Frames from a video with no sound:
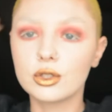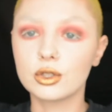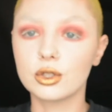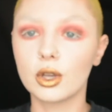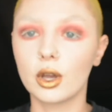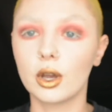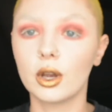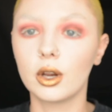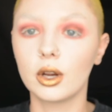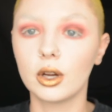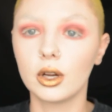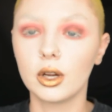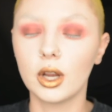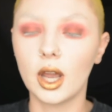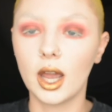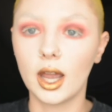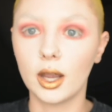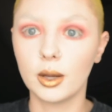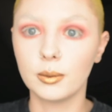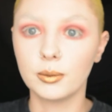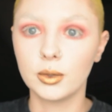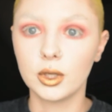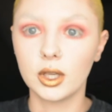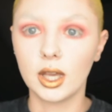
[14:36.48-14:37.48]
So I
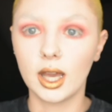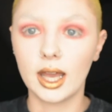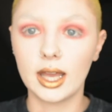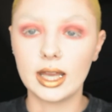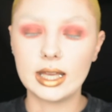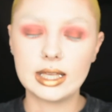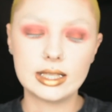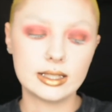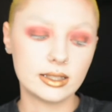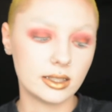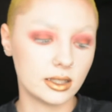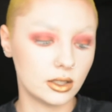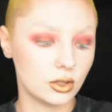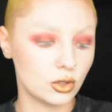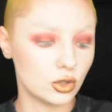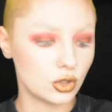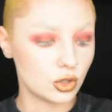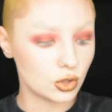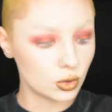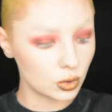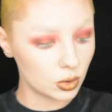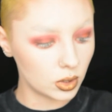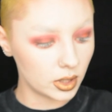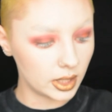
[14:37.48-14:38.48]
hope you guys
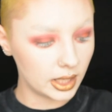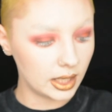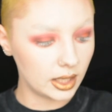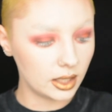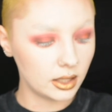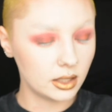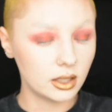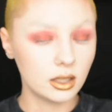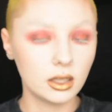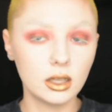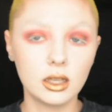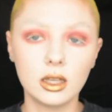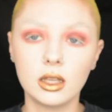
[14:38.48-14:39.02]
enjoyed